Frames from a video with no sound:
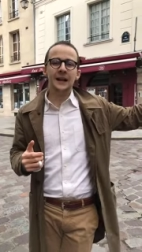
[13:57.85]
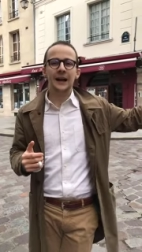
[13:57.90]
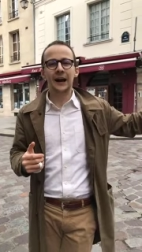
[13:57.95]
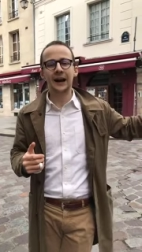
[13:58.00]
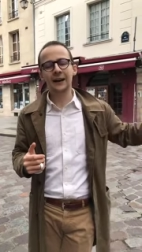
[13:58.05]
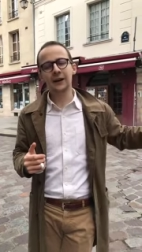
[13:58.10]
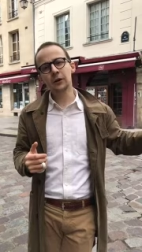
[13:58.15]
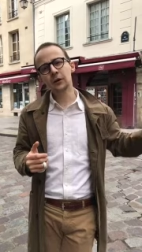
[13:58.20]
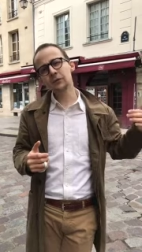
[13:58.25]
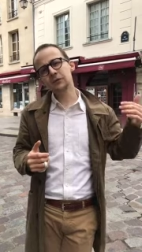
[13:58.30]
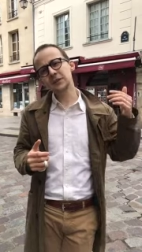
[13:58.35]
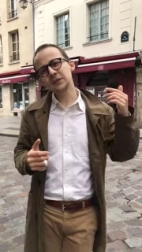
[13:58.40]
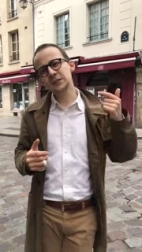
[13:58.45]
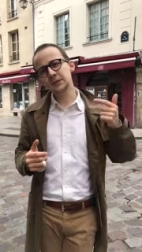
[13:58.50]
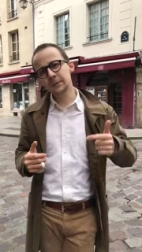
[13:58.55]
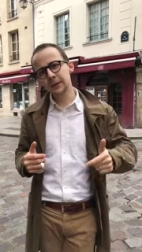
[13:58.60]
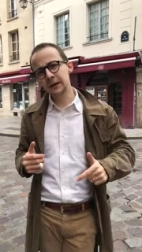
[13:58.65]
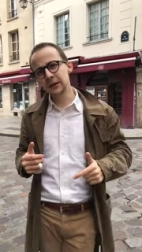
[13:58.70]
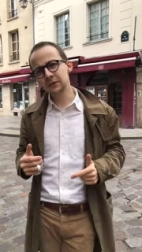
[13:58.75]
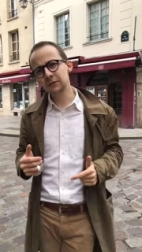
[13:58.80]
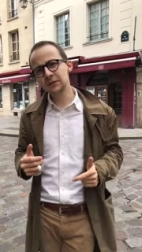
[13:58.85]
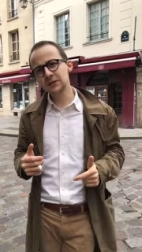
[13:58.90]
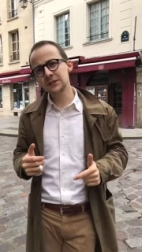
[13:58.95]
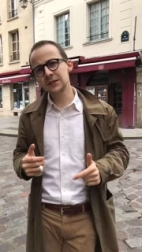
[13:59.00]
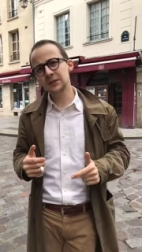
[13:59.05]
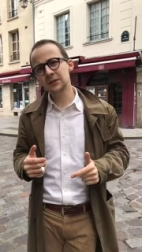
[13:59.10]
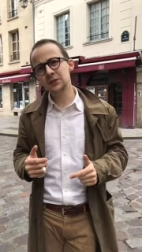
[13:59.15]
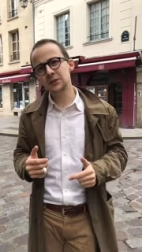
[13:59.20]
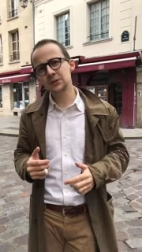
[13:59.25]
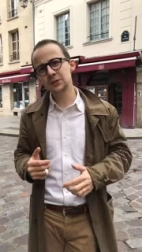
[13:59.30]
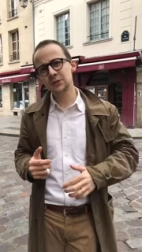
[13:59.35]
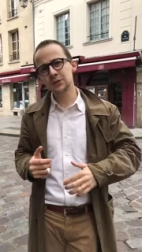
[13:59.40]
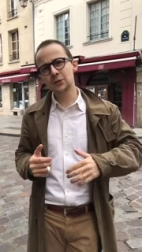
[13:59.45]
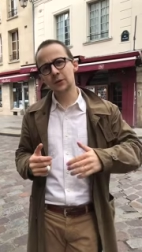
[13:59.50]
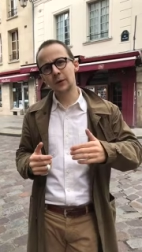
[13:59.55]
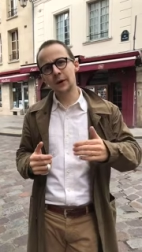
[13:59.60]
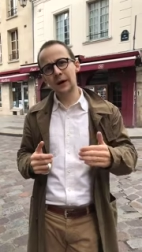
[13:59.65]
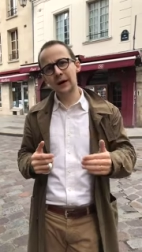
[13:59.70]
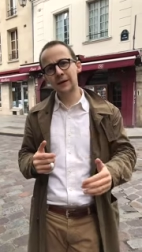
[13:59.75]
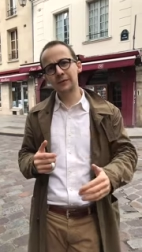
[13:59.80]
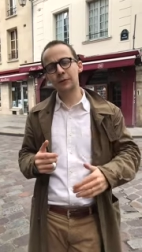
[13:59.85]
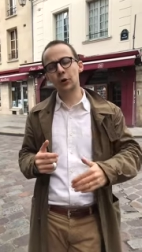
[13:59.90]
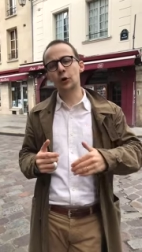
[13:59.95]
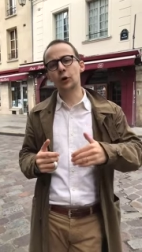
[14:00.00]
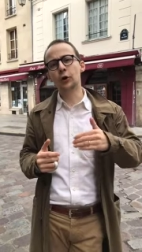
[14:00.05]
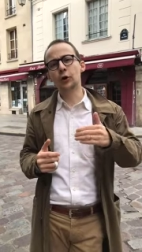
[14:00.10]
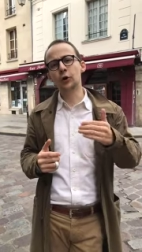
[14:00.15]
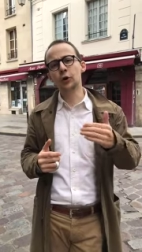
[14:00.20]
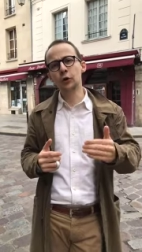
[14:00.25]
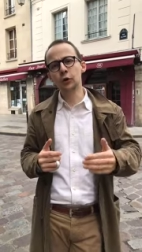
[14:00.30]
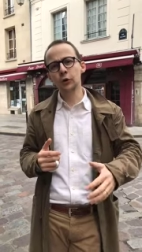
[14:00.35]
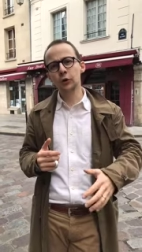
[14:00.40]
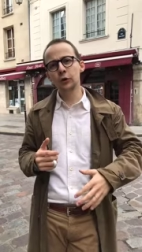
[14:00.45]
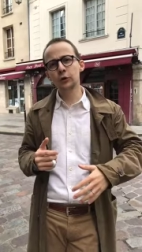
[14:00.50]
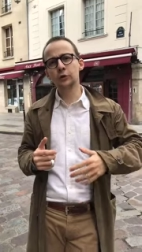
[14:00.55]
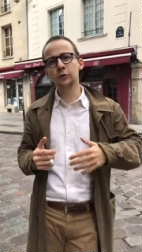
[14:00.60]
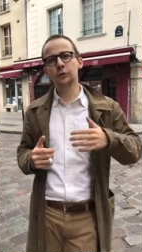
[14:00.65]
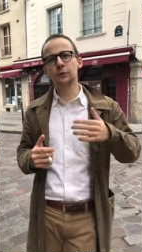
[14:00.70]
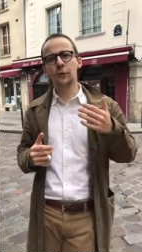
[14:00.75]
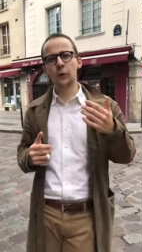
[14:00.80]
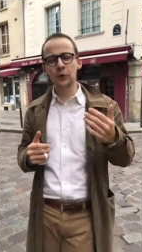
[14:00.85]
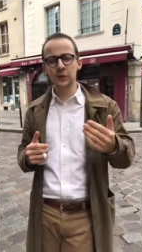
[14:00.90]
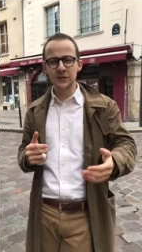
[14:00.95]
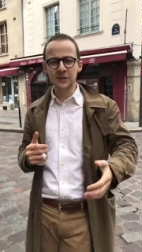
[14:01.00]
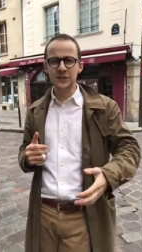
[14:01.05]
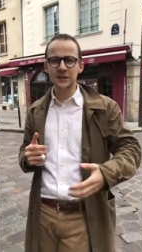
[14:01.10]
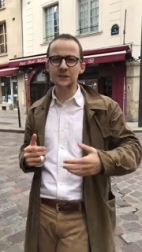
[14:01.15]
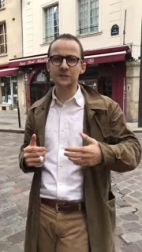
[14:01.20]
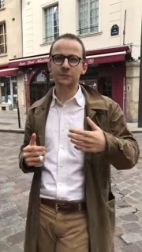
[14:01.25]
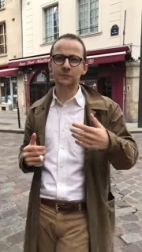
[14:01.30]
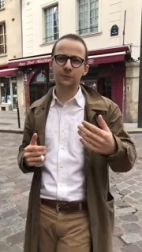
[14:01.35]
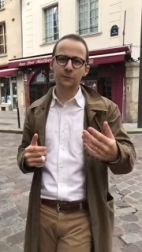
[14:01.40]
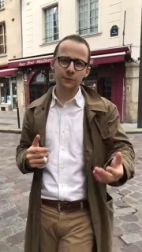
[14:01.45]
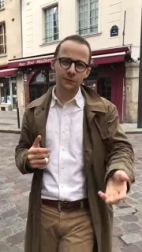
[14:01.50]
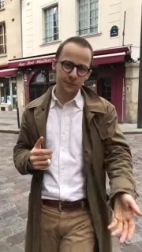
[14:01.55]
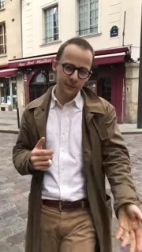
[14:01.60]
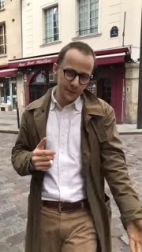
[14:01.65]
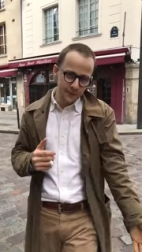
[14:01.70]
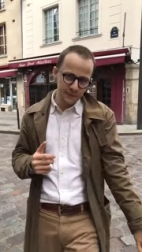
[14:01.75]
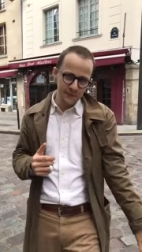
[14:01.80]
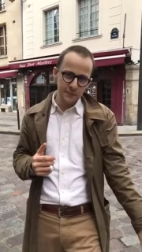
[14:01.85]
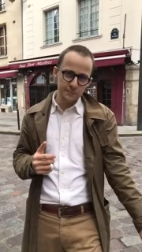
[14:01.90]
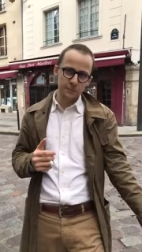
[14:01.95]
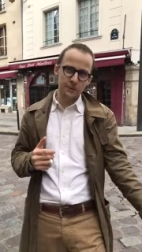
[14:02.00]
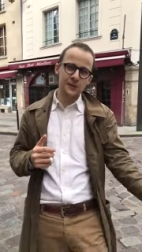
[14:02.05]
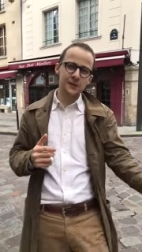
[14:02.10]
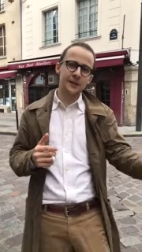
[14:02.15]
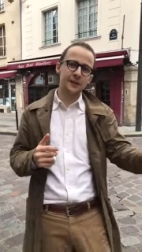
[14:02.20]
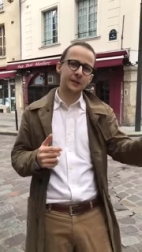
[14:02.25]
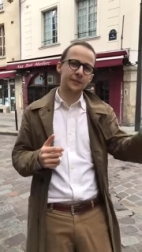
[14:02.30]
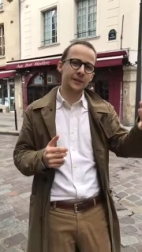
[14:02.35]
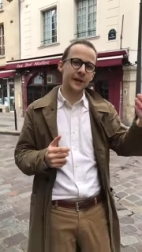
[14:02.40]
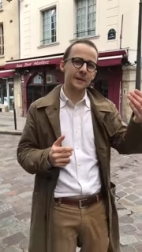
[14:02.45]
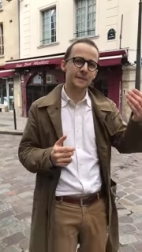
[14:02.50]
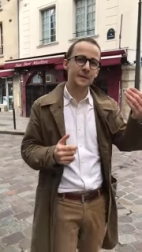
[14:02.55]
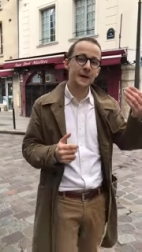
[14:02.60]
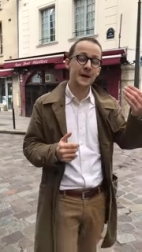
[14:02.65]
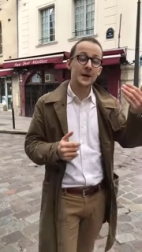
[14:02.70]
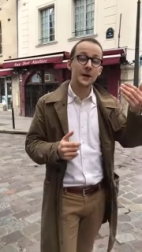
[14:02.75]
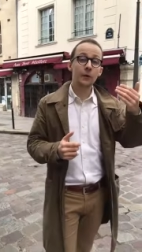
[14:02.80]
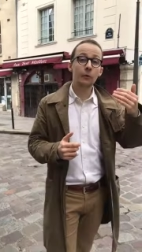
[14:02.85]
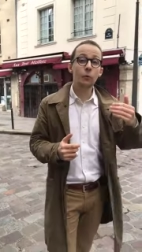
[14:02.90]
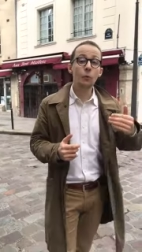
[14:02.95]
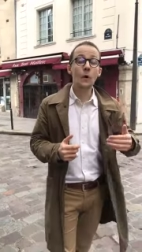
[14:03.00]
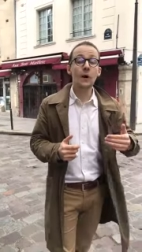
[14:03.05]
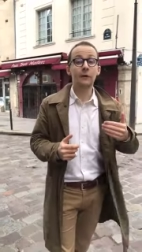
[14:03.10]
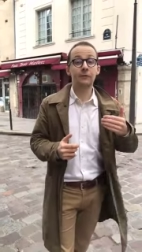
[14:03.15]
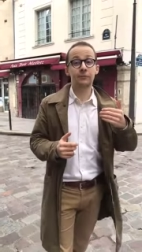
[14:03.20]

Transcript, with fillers: And out of these million visitors, you have a good forty, fifty percent of them who are